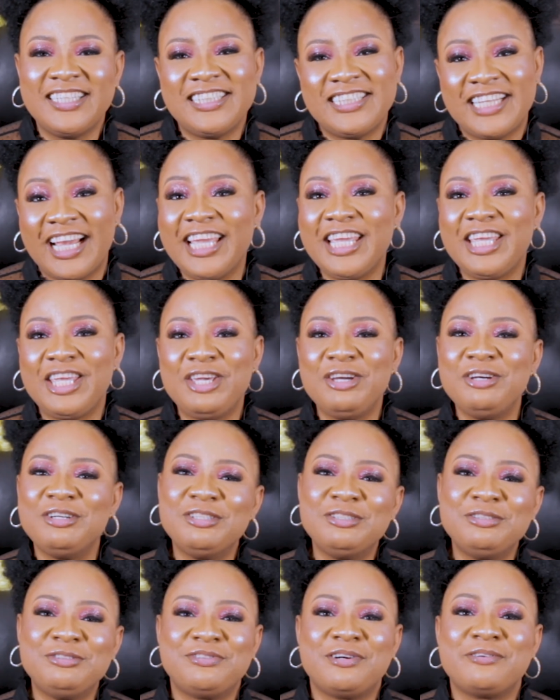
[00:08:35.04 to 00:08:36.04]
thank
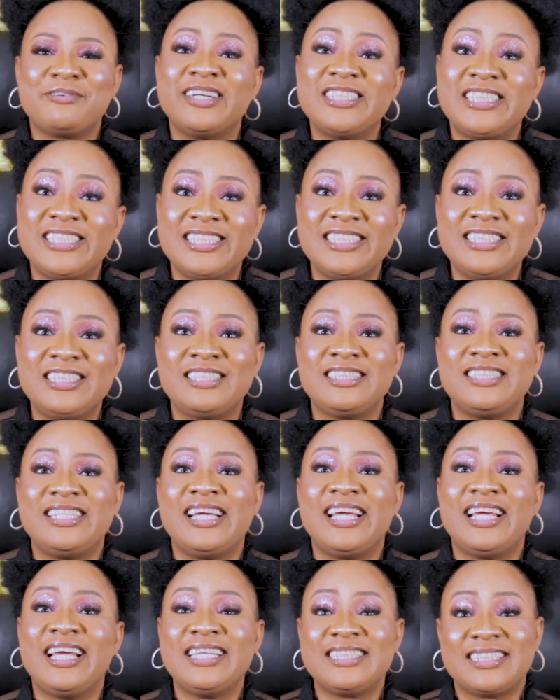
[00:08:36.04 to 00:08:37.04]
you for watching
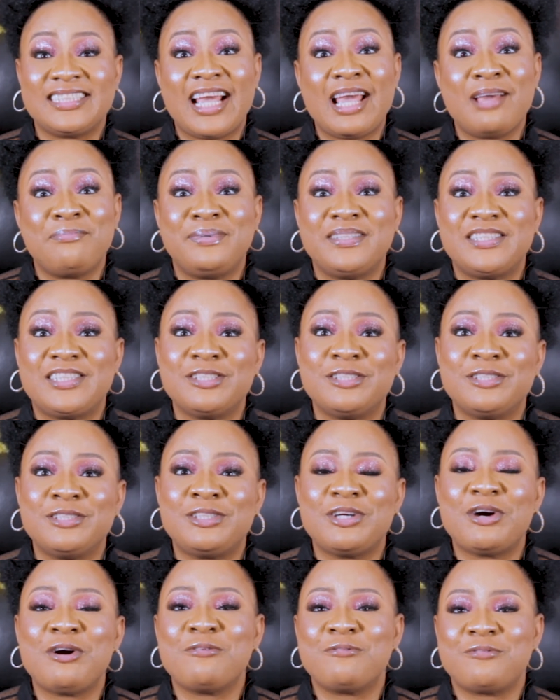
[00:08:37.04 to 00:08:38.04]
today's episode
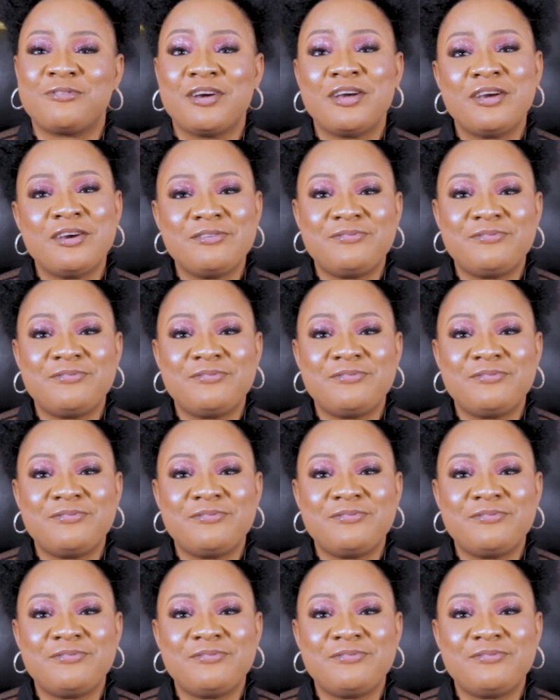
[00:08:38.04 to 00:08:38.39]
of